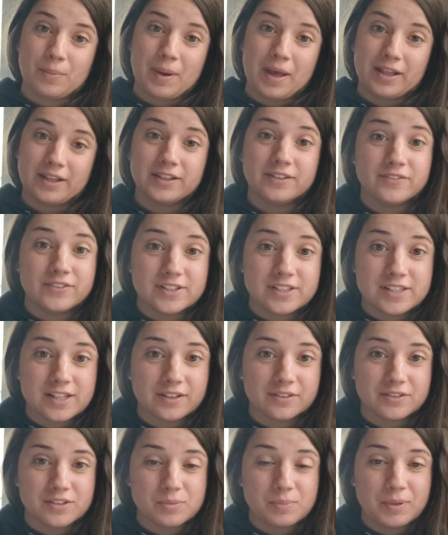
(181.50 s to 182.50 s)
Elie
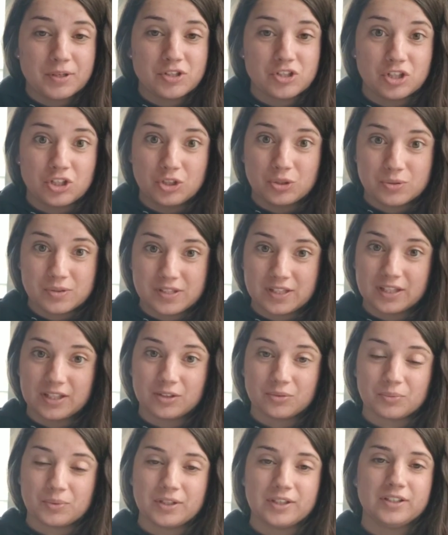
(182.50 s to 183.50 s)
Wiesel's speech and using it
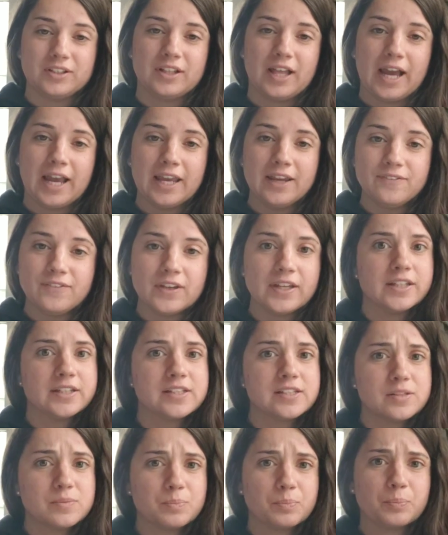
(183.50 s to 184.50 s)
in real life
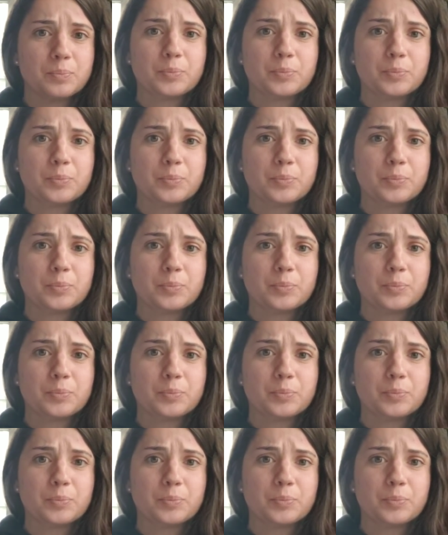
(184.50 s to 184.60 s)
is